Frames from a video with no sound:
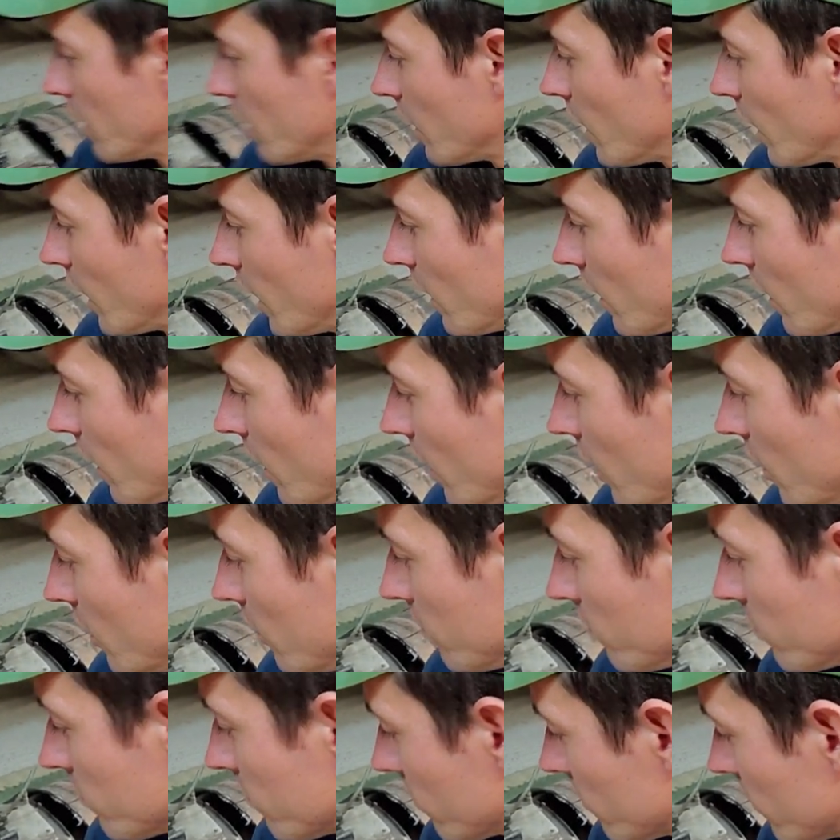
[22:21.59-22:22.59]
And
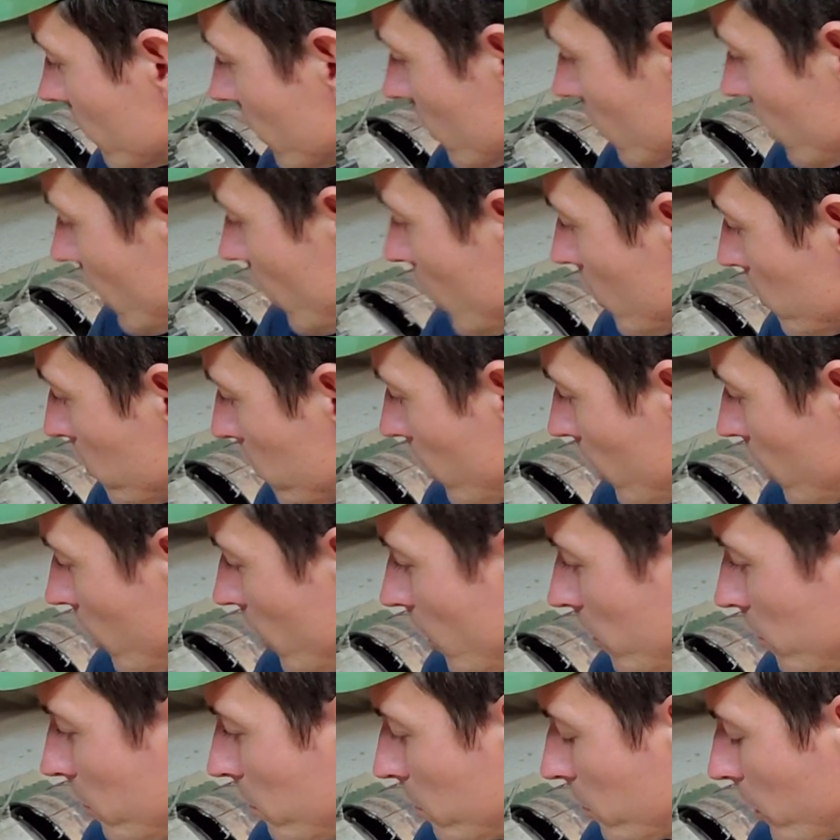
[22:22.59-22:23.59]
um, so that's pretty,
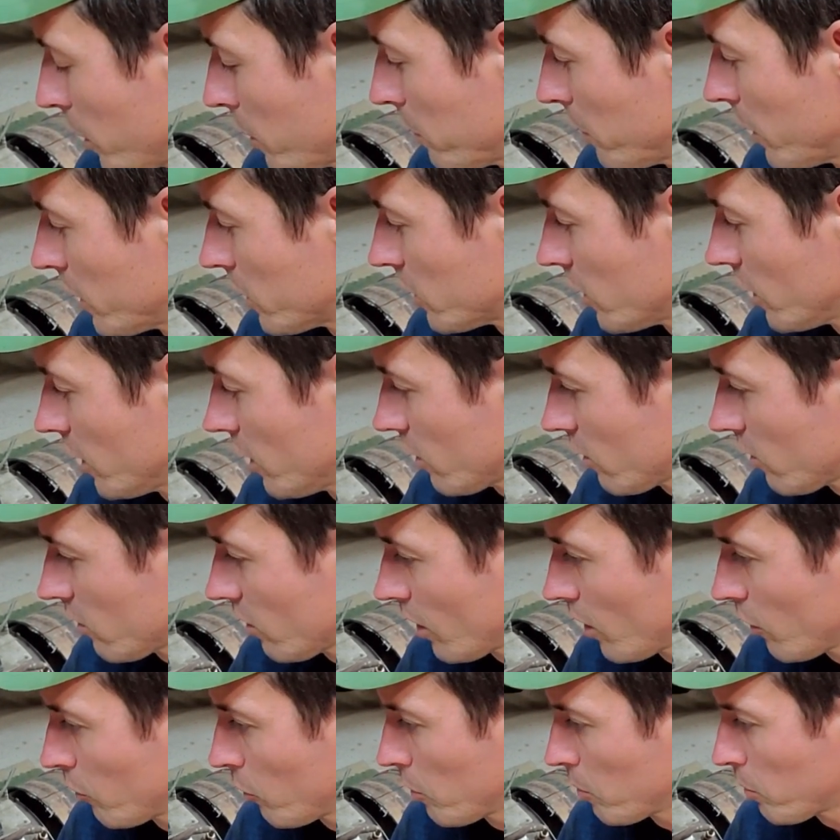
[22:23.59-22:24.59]
pretty much it.
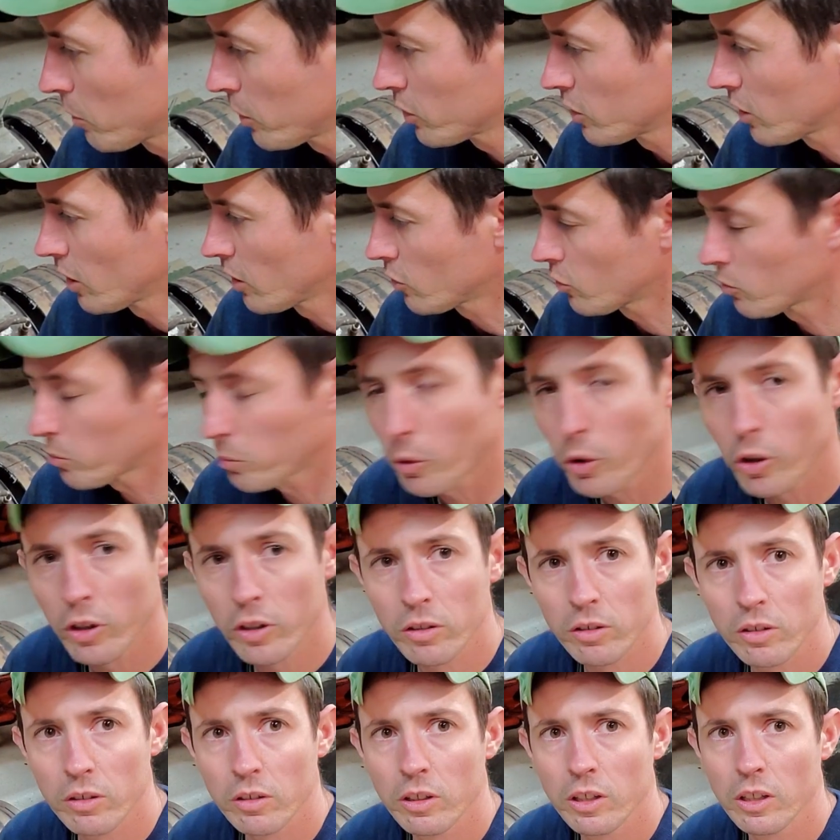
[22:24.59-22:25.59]
Uh, we appreciate the
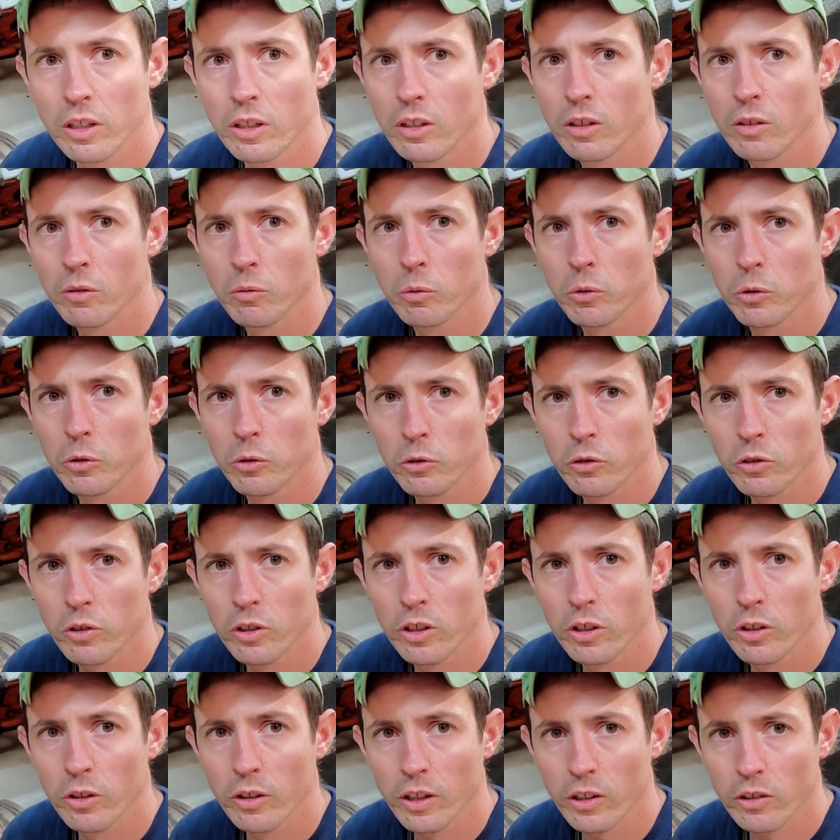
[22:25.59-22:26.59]
support, and we'll see
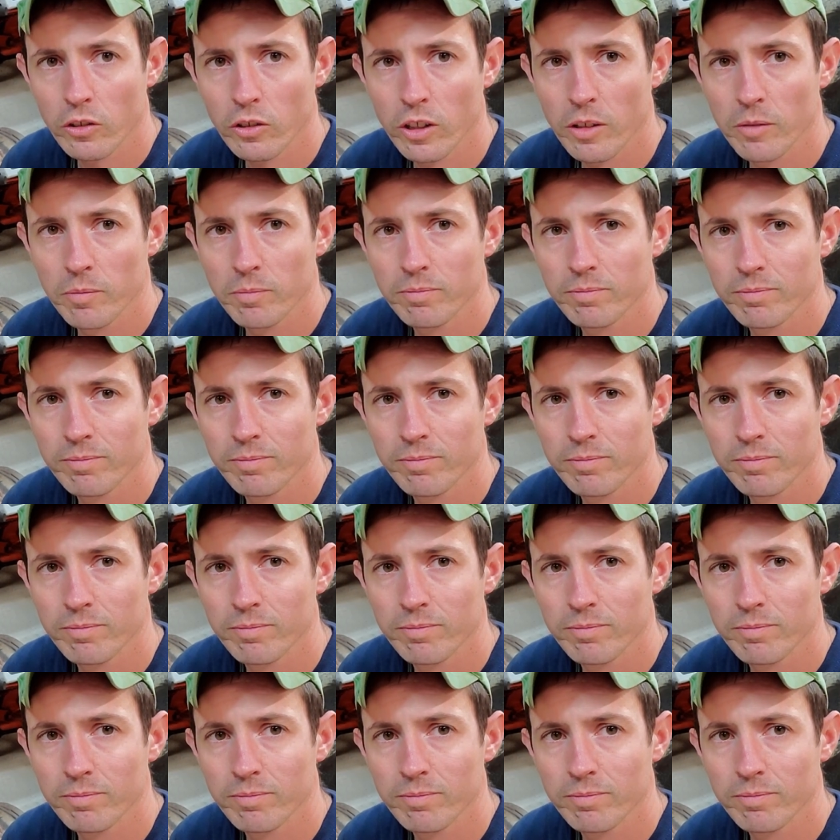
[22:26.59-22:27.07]
you all next time.